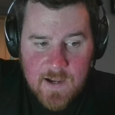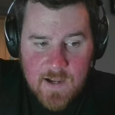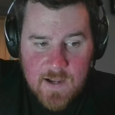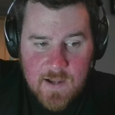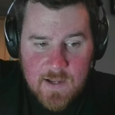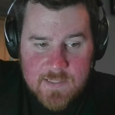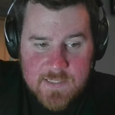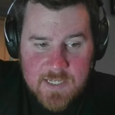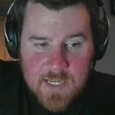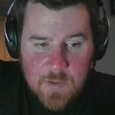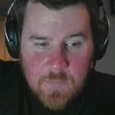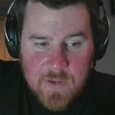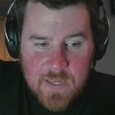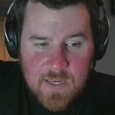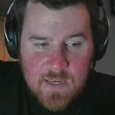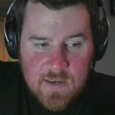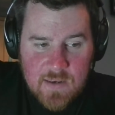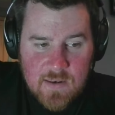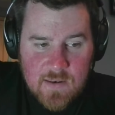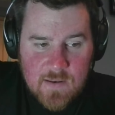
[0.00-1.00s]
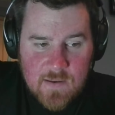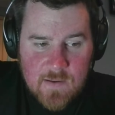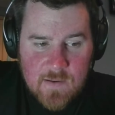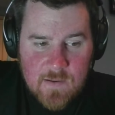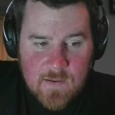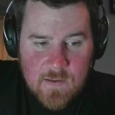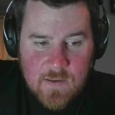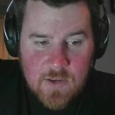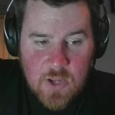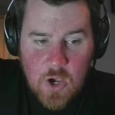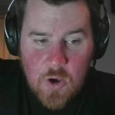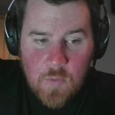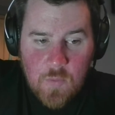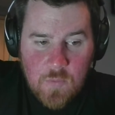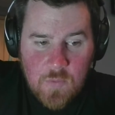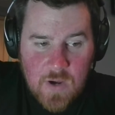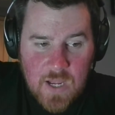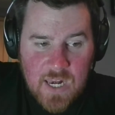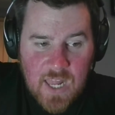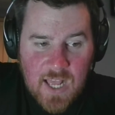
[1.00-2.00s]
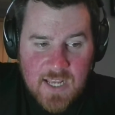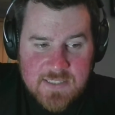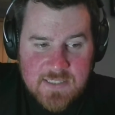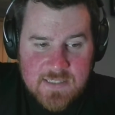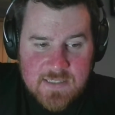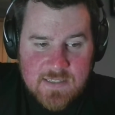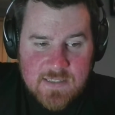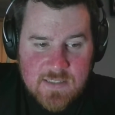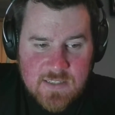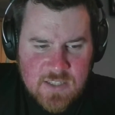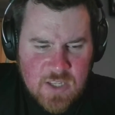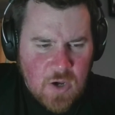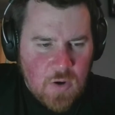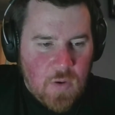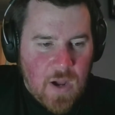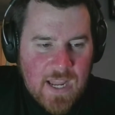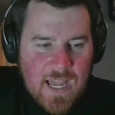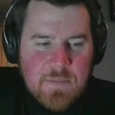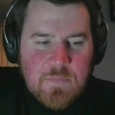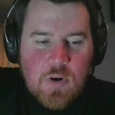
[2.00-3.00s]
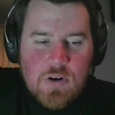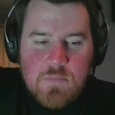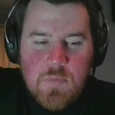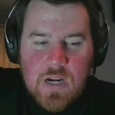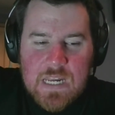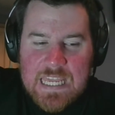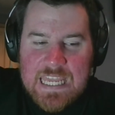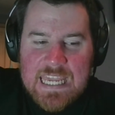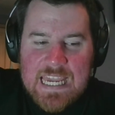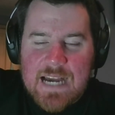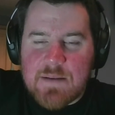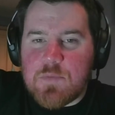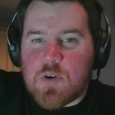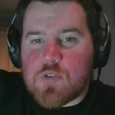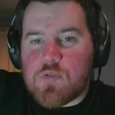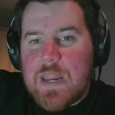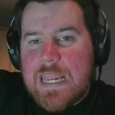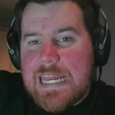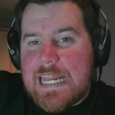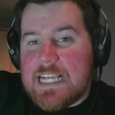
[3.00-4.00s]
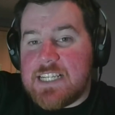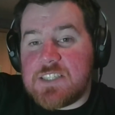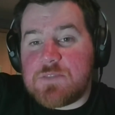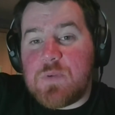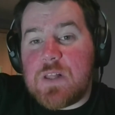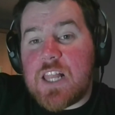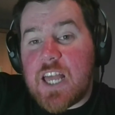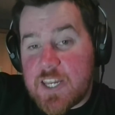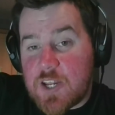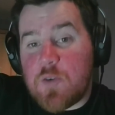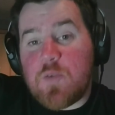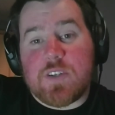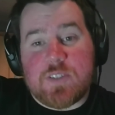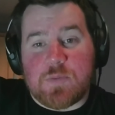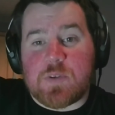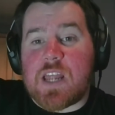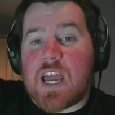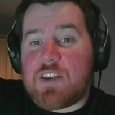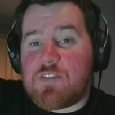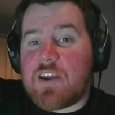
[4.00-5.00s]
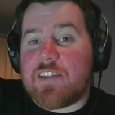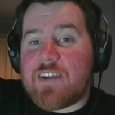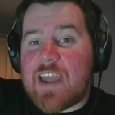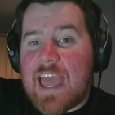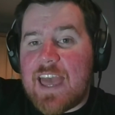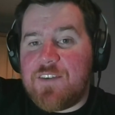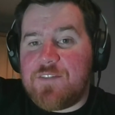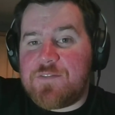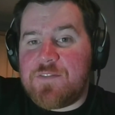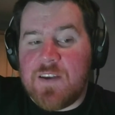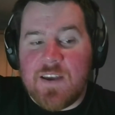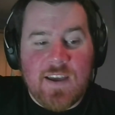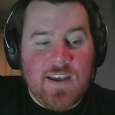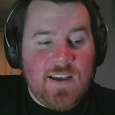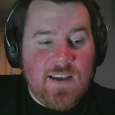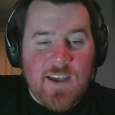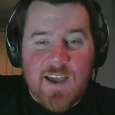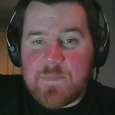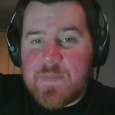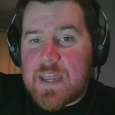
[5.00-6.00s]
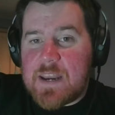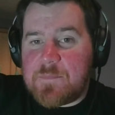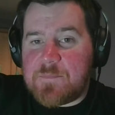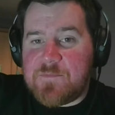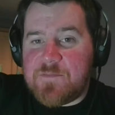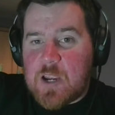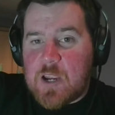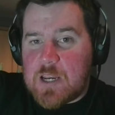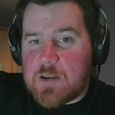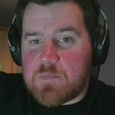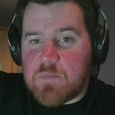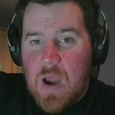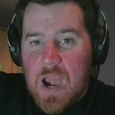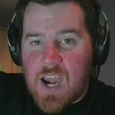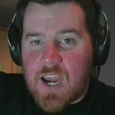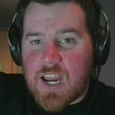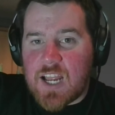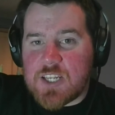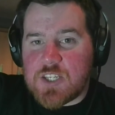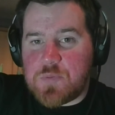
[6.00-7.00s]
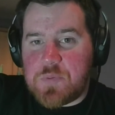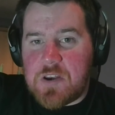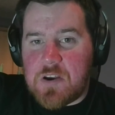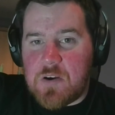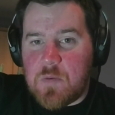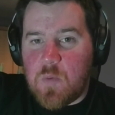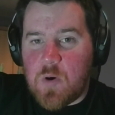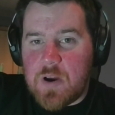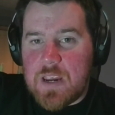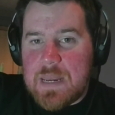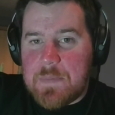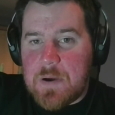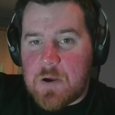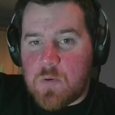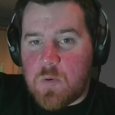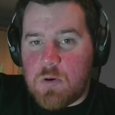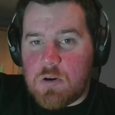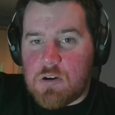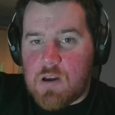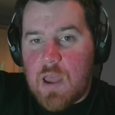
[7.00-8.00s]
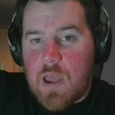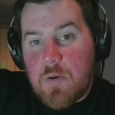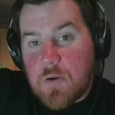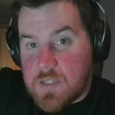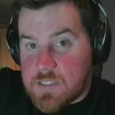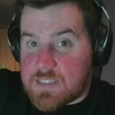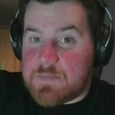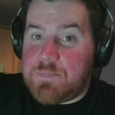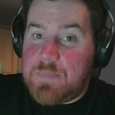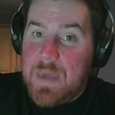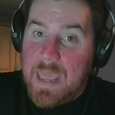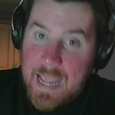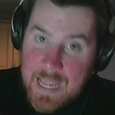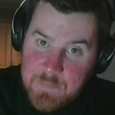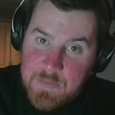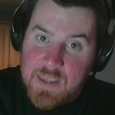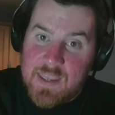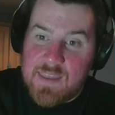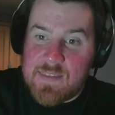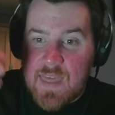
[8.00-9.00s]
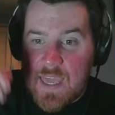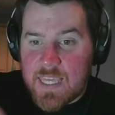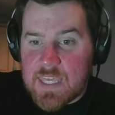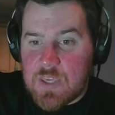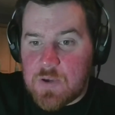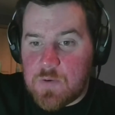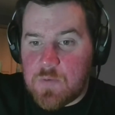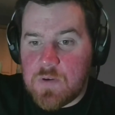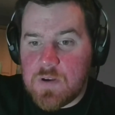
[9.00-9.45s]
Did I win? No, I lost. No, I got more money, he got more ratings. Well, I know which one I'd rather have. I'm not a fucking mark on Twitter worried about quarter hours. Pay me, thank you.